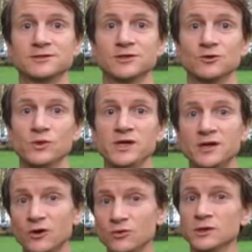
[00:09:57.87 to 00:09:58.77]
so we
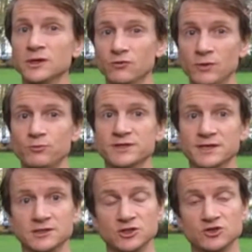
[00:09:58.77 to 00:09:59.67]
know that it
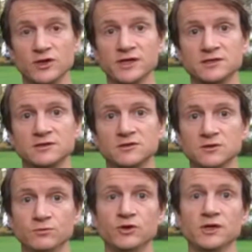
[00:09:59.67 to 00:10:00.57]
represents a stress to
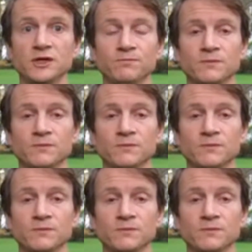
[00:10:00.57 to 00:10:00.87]
the body.